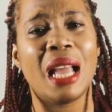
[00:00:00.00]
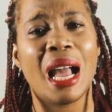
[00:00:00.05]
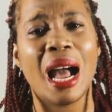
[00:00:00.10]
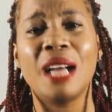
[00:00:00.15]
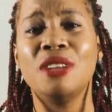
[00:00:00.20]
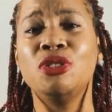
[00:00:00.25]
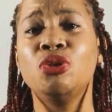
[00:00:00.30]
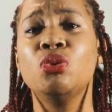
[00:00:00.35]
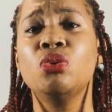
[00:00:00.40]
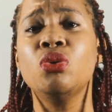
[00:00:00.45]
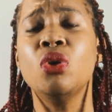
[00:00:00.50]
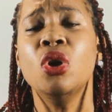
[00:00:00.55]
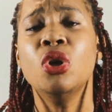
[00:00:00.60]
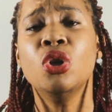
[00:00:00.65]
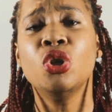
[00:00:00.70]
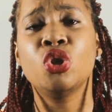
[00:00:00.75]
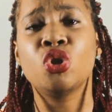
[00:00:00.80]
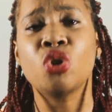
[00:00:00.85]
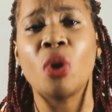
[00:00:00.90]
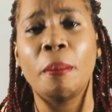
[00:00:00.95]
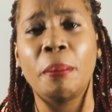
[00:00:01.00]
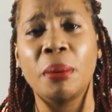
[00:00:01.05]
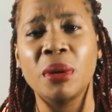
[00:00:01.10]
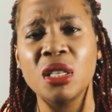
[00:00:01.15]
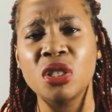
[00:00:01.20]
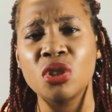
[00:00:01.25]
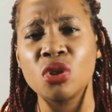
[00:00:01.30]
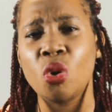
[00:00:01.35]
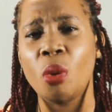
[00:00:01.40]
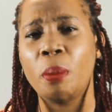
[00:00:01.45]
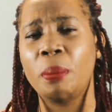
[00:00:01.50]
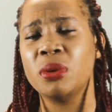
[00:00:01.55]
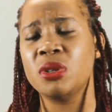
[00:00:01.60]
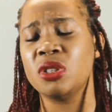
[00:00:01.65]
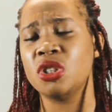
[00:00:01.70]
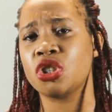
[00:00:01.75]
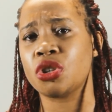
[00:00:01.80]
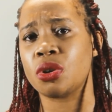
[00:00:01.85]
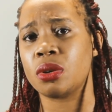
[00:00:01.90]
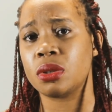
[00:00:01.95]
they handle some political
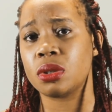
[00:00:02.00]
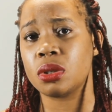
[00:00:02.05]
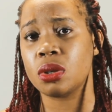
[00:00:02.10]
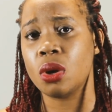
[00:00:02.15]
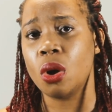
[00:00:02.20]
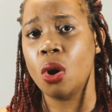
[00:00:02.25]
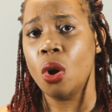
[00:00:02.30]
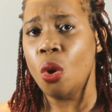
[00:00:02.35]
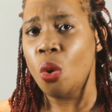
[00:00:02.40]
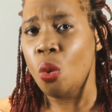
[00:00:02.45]
positions.